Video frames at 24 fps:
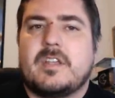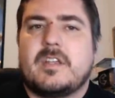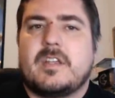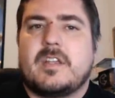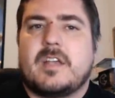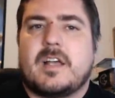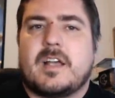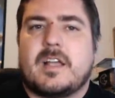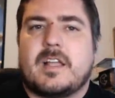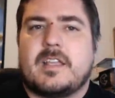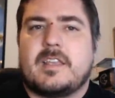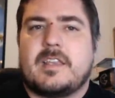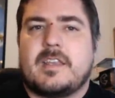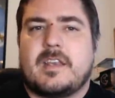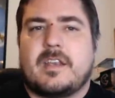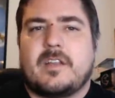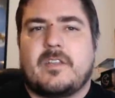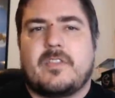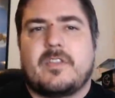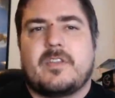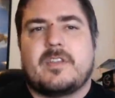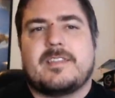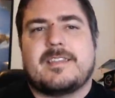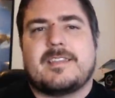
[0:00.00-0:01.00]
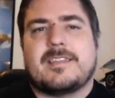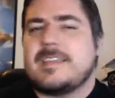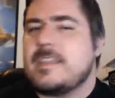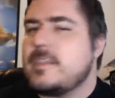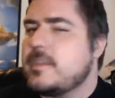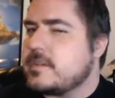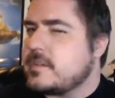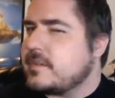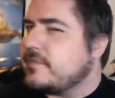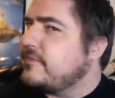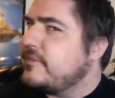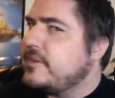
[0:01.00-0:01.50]
They said there's
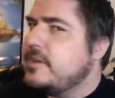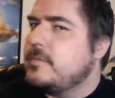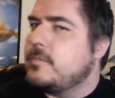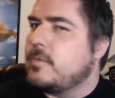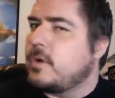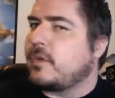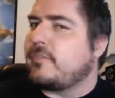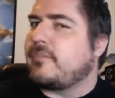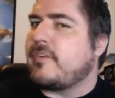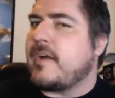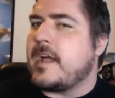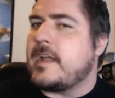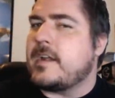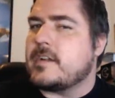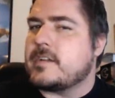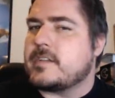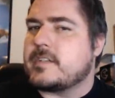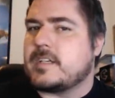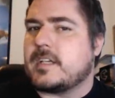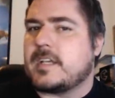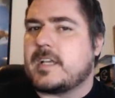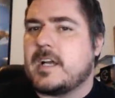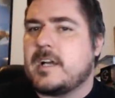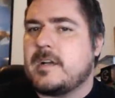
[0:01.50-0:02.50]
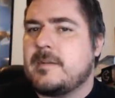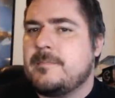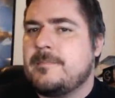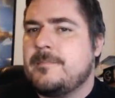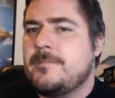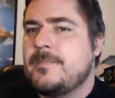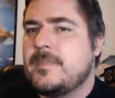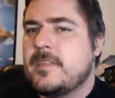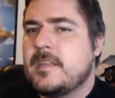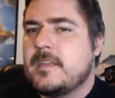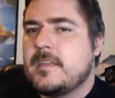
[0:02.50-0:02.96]
a few more fighters to come,